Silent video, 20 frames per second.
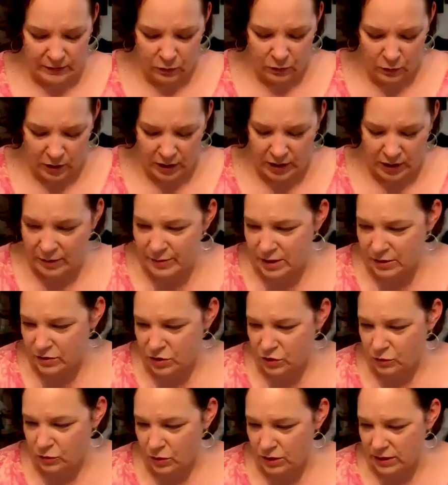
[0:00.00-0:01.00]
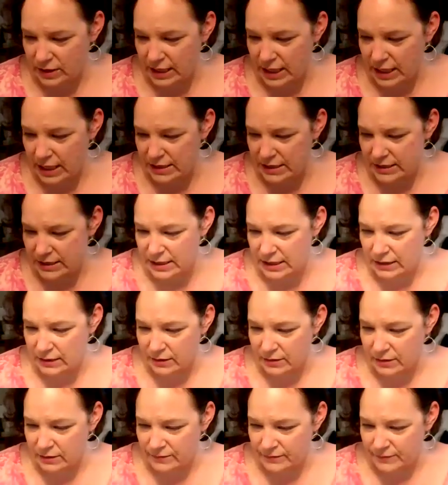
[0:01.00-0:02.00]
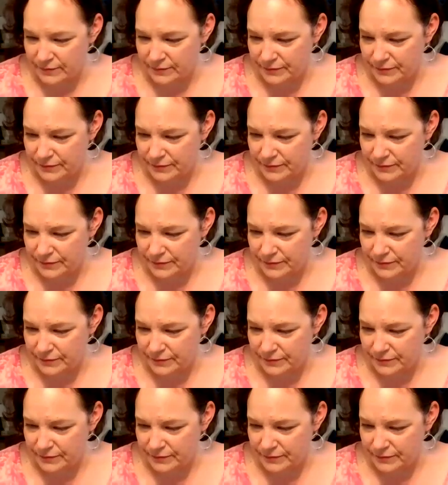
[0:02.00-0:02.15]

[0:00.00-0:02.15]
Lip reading: We're coming toward the end here.